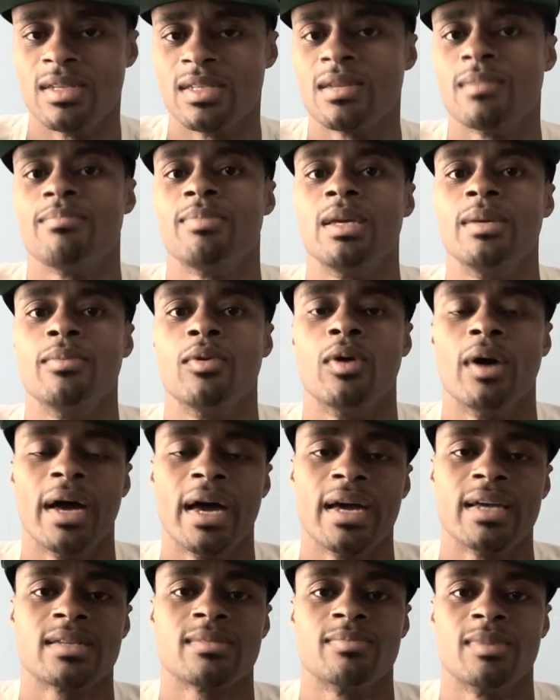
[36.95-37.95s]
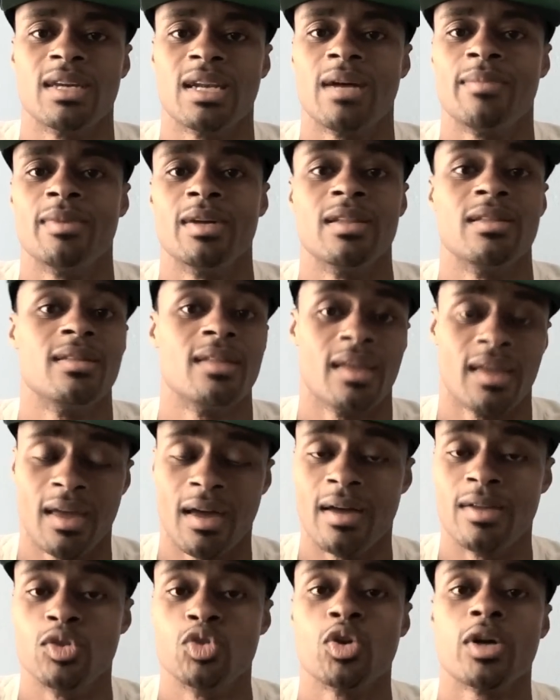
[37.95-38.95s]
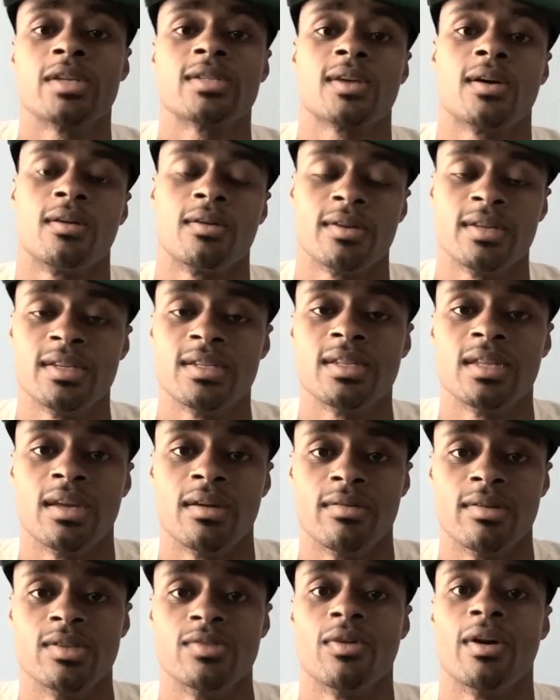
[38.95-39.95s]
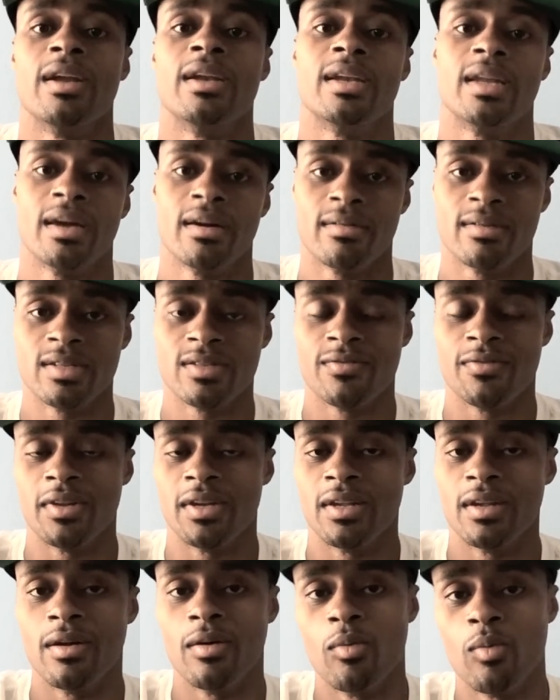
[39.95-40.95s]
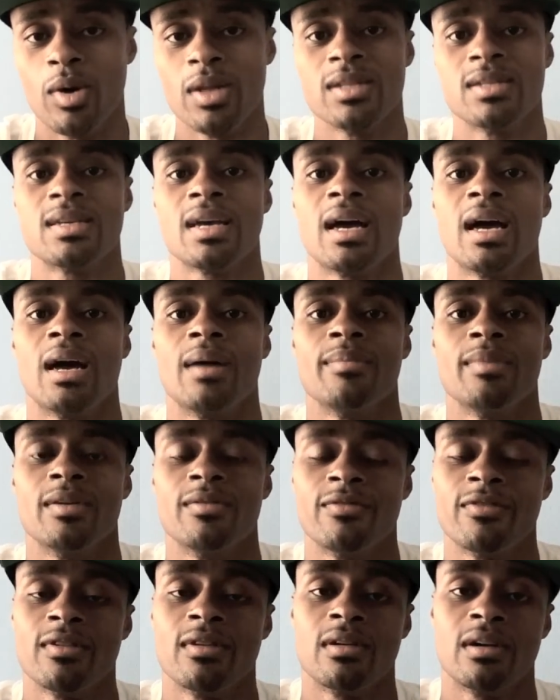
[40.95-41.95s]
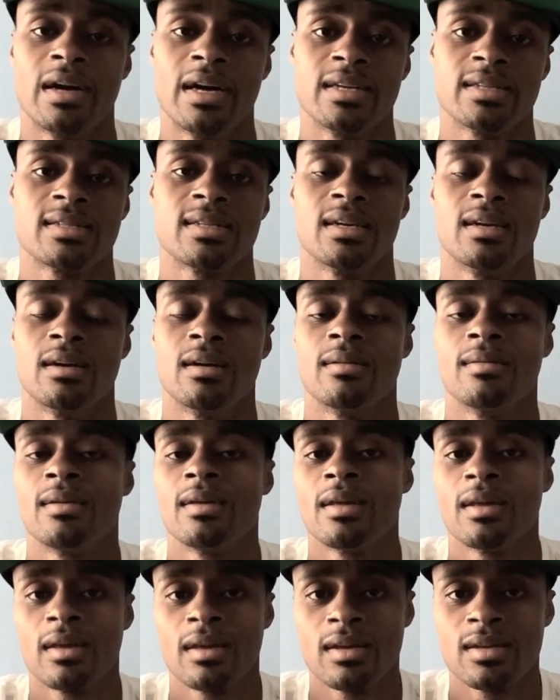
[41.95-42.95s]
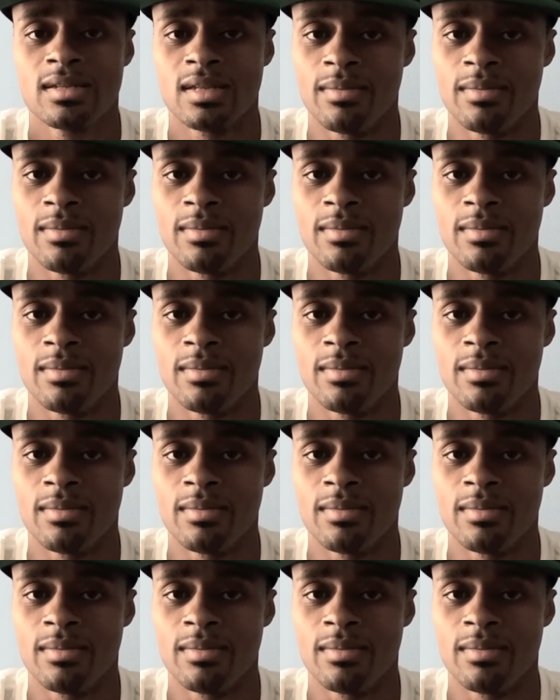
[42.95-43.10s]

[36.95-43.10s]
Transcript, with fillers: Some people ask me, and I'm going to address all of these theories right now in this video one time and for the last time.